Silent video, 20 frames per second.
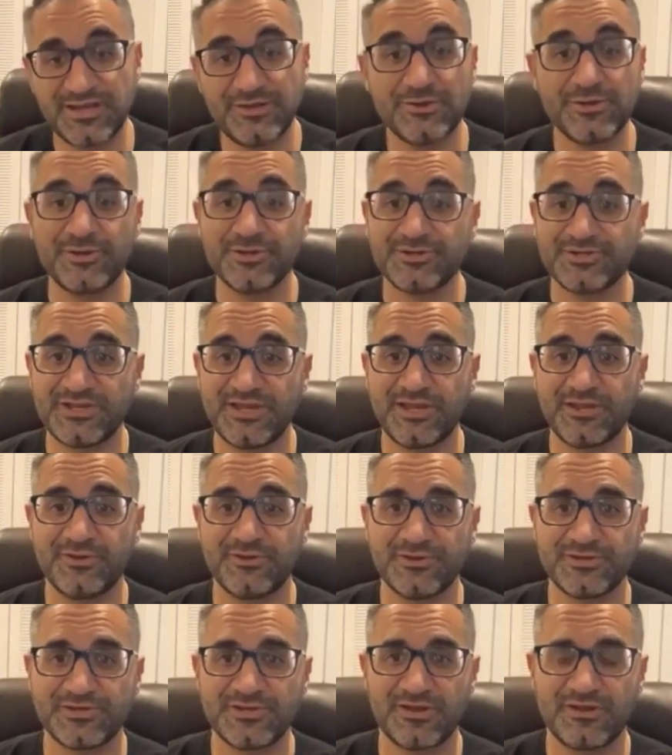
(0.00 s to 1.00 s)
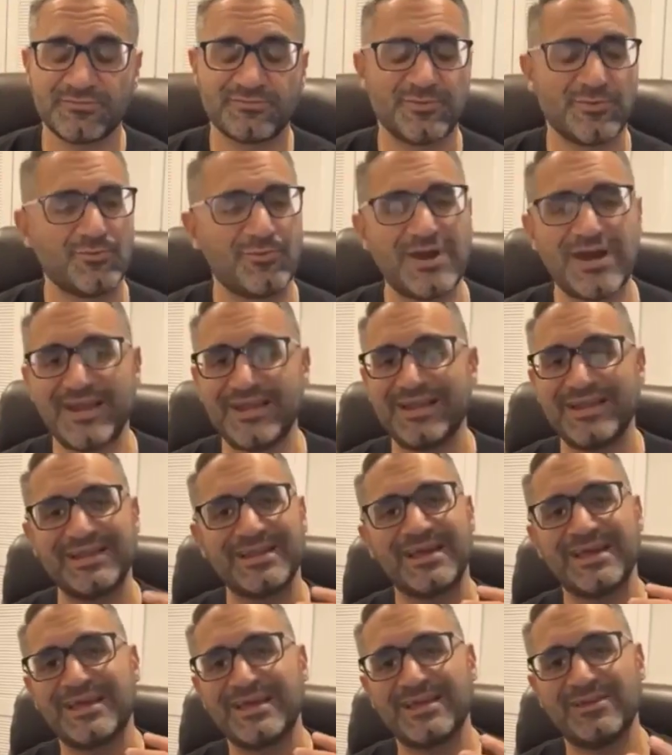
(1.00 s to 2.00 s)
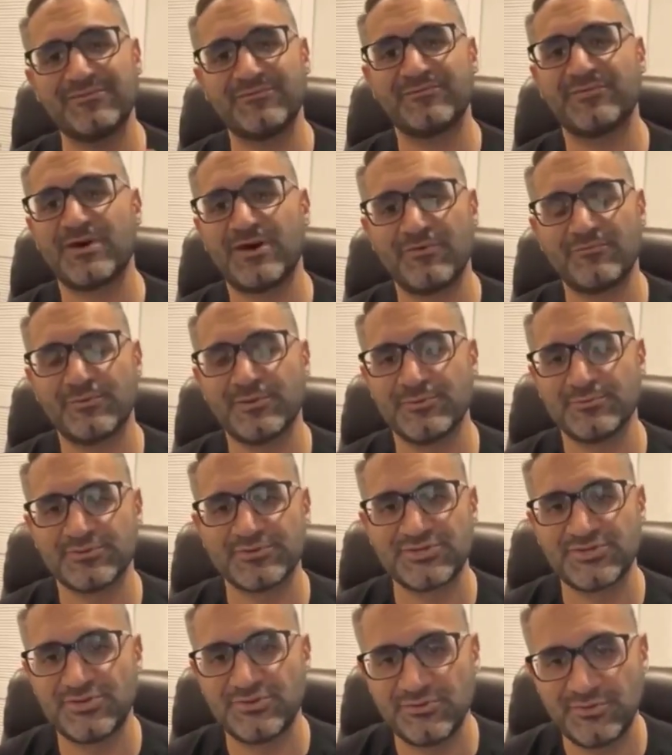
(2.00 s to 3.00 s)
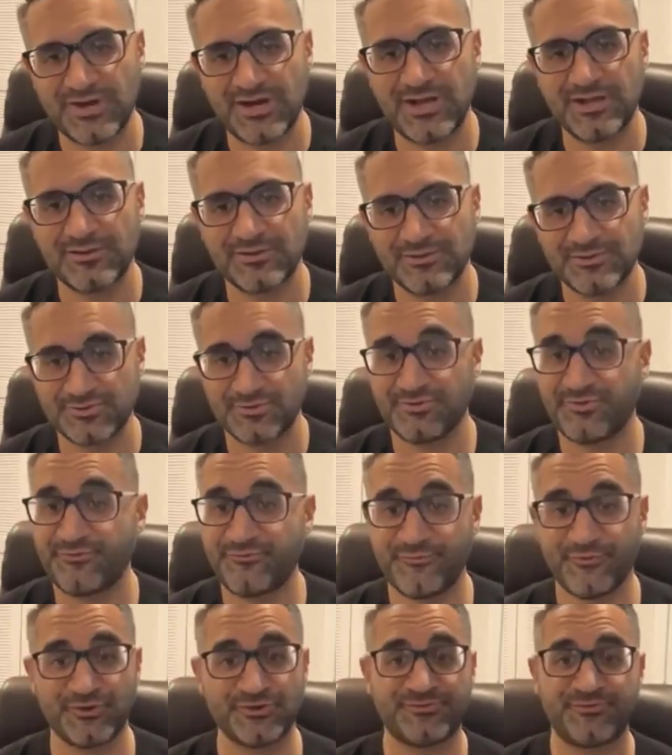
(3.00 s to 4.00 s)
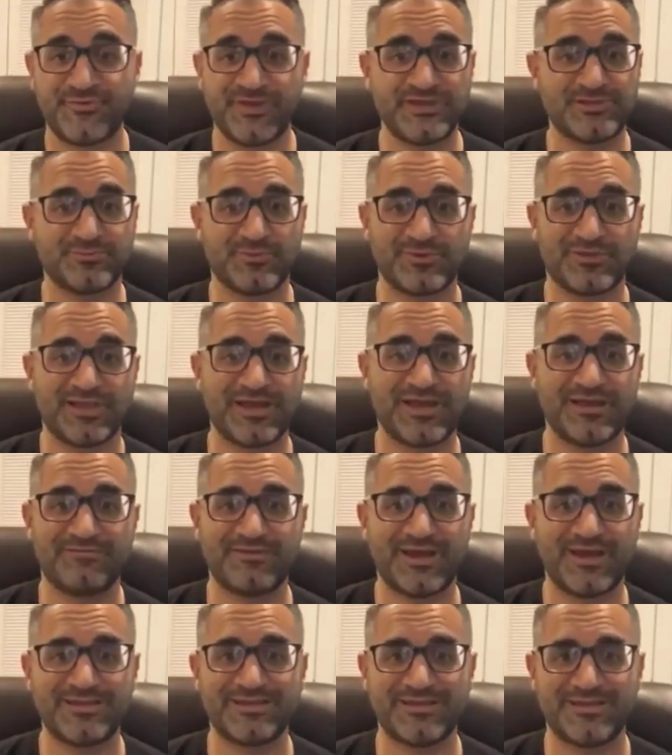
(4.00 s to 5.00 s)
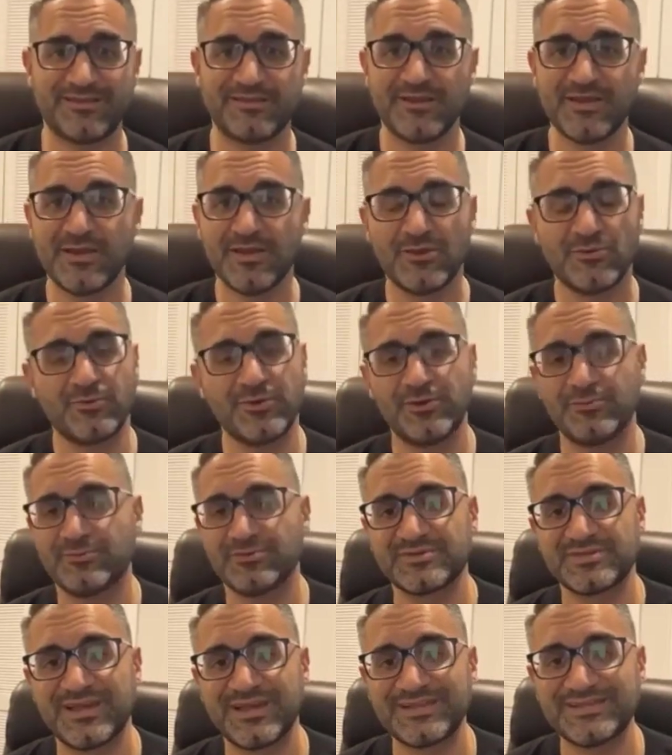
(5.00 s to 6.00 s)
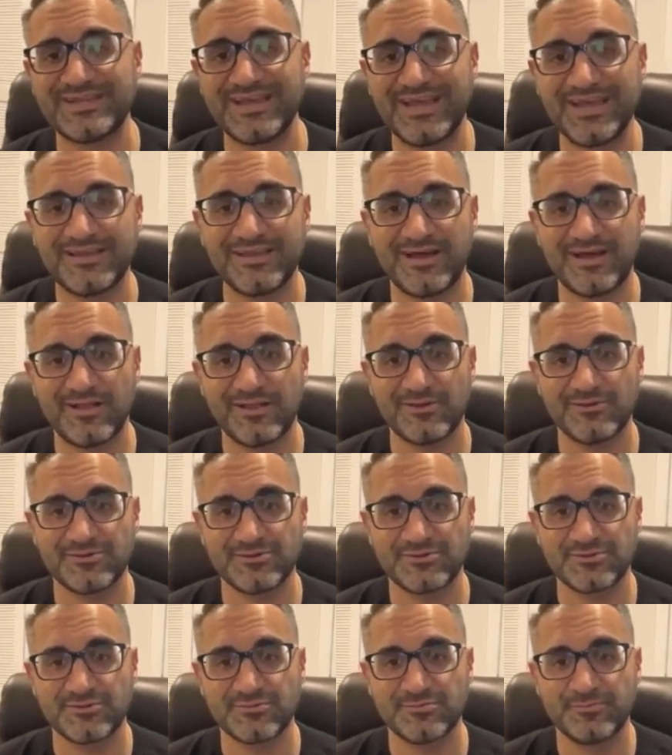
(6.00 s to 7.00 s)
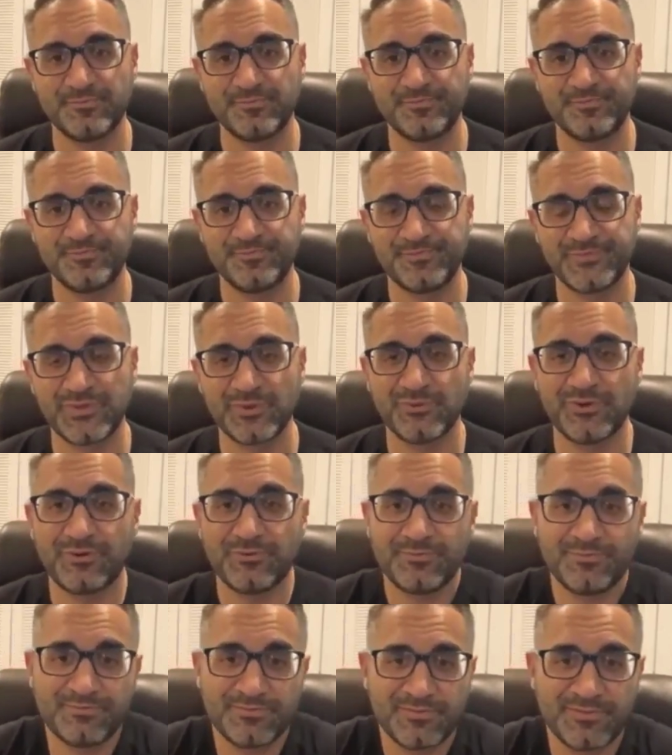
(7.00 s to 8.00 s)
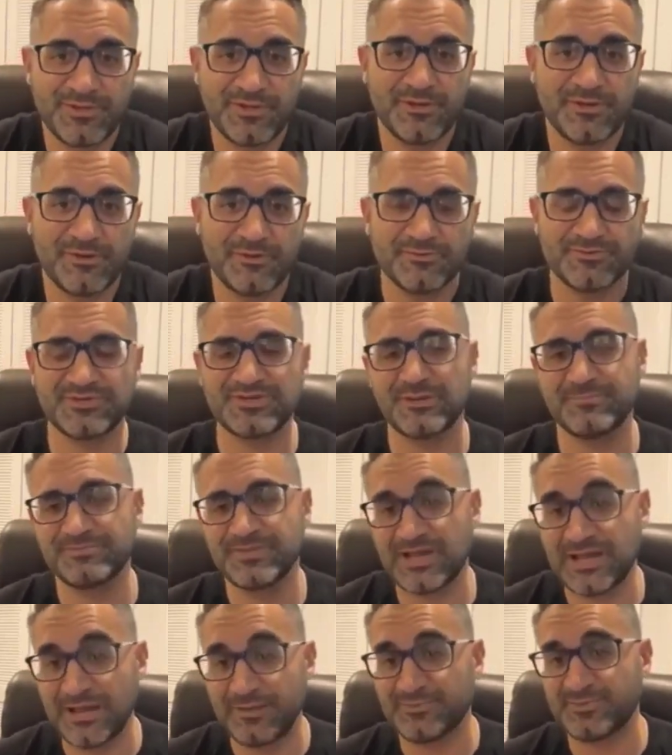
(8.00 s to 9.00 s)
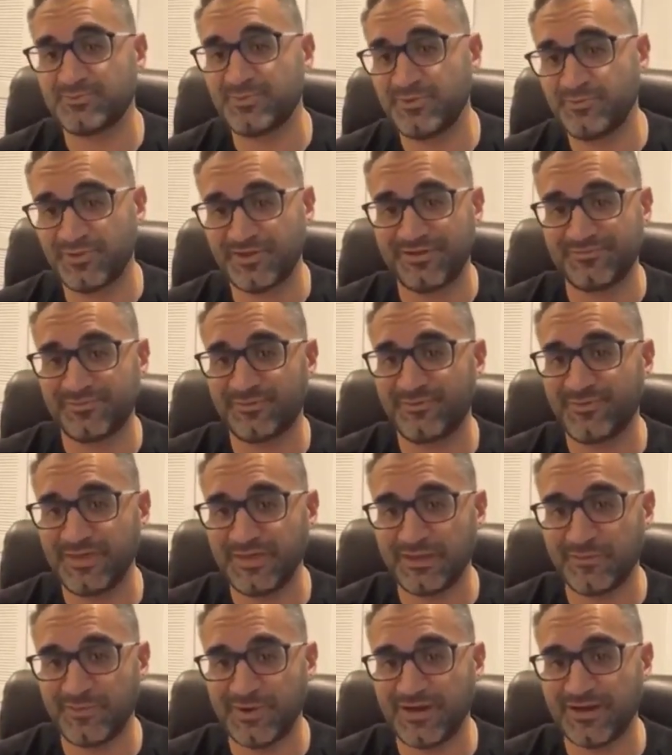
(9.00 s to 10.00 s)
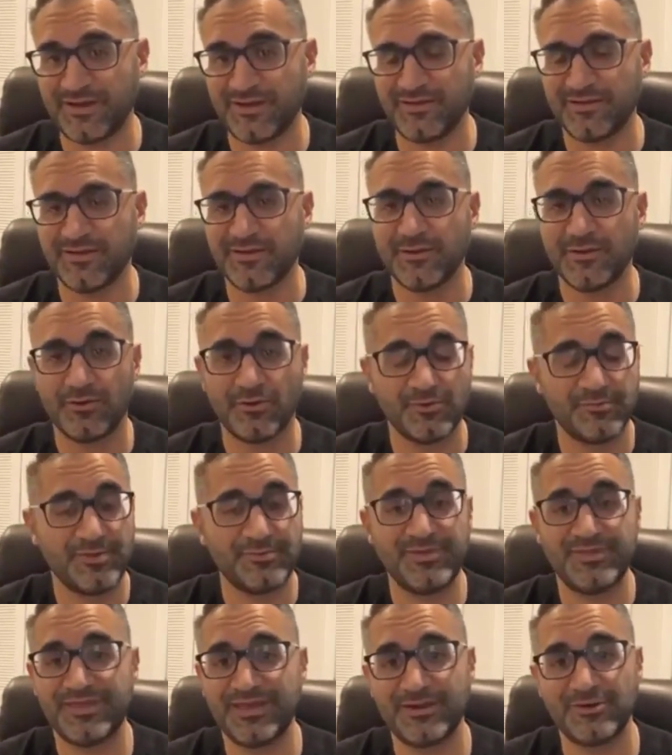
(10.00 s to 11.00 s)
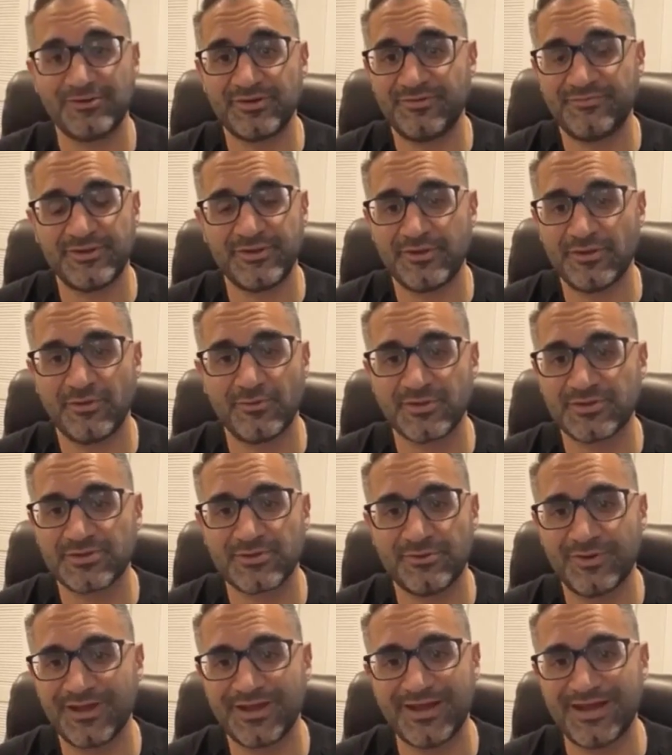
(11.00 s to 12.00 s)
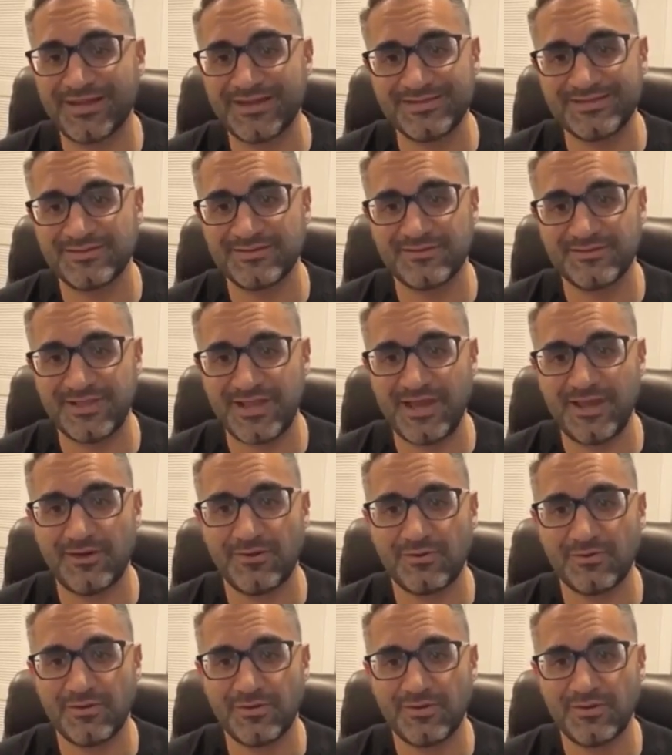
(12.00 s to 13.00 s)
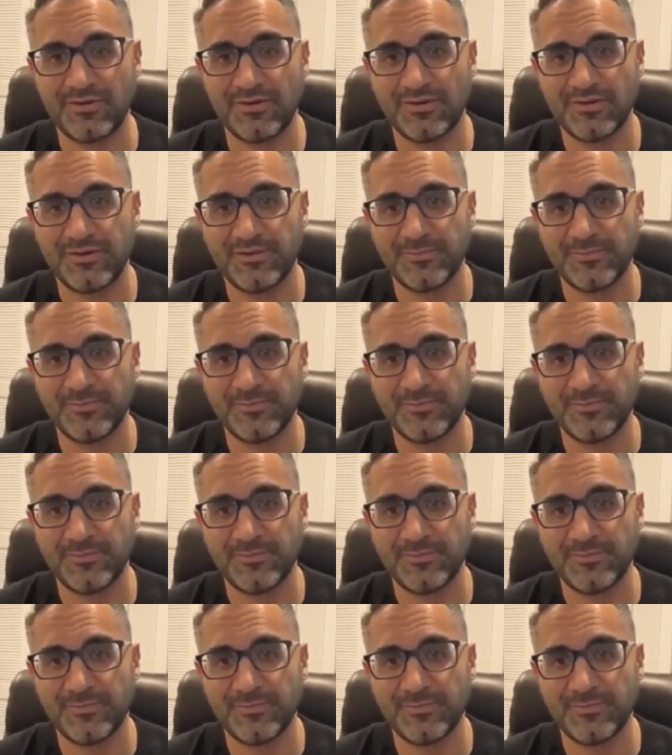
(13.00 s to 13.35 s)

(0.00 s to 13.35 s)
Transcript: And I know you're saying to yourself, but why didn't I get involved when it was $2? Or the first Facebook Live I did when it was like $10? Well, you know, sometimes people have to think about it, or maybe they don't even know what's going on until now.